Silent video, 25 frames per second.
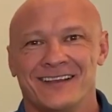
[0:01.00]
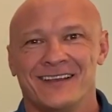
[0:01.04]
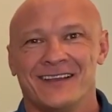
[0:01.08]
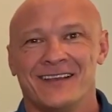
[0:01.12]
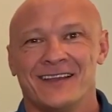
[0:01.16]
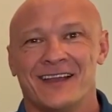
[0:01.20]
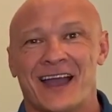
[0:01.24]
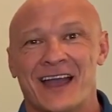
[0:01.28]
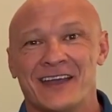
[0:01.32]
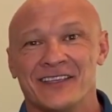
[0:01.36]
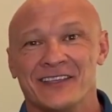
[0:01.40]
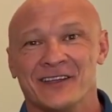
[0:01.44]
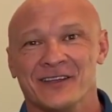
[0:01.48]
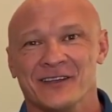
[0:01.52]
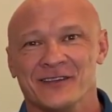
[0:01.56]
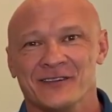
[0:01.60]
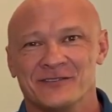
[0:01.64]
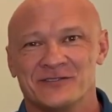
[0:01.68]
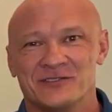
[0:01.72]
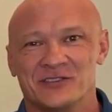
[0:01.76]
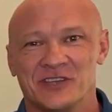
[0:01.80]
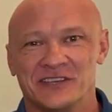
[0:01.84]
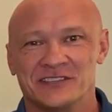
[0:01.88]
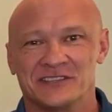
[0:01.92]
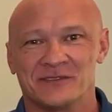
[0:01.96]
Hi there,
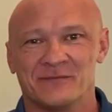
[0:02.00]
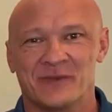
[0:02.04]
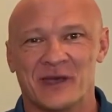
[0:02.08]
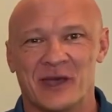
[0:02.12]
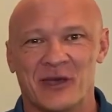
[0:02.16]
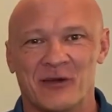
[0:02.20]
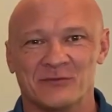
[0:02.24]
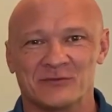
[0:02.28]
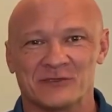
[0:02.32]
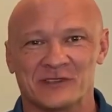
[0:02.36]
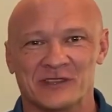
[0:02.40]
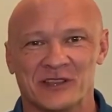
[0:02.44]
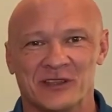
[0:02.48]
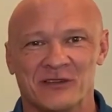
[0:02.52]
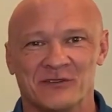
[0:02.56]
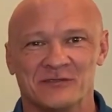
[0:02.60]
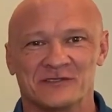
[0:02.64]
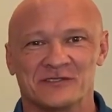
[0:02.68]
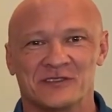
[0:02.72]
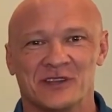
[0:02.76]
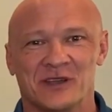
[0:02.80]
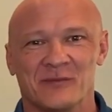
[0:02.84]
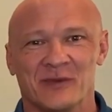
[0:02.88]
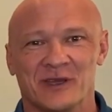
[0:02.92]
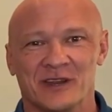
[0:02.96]
Jason Bowers with Lone
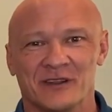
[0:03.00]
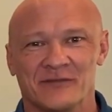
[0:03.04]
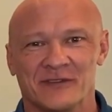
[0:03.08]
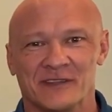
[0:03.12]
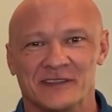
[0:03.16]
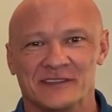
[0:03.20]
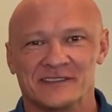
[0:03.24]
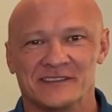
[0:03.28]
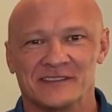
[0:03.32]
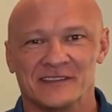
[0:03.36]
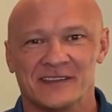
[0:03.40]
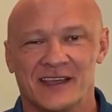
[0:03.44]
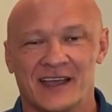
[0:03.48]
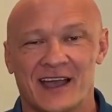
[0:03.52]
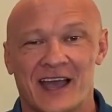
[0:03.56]
Star Benefits.